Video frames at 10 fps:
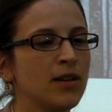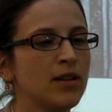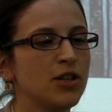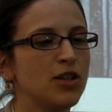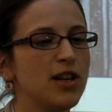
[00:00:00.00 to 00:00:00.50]

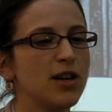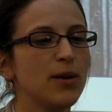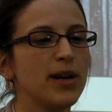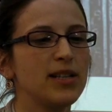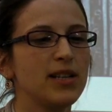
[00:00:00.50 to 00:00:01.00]
She
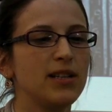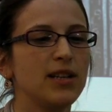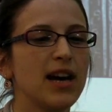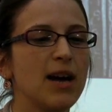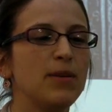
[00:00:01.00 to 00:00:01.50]
equated the
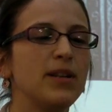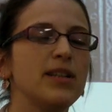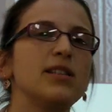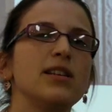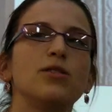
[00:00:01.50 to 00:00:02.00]

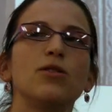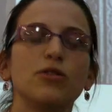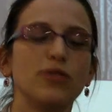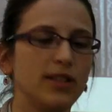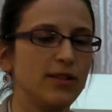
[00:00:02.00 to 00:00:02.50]
Kabbalistic
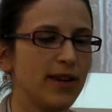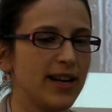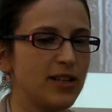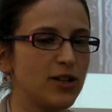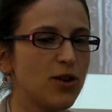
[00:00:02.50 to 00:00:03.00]
doctrine of
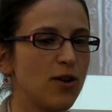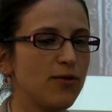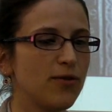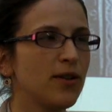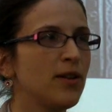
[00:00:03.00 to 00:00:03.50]
Ein
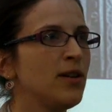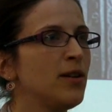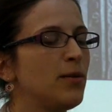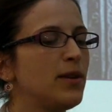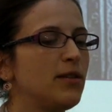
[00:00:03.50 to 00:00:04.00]
Sof
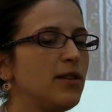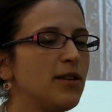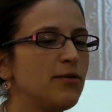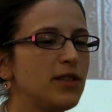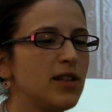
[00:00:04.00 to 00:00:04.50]
with the
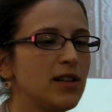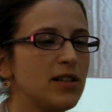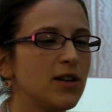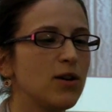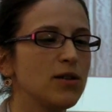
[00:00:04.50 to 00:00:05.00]

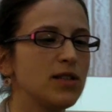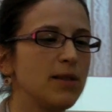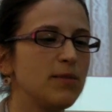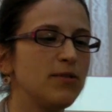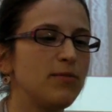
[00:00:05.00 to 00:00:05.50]
Neo-Vedantic concept of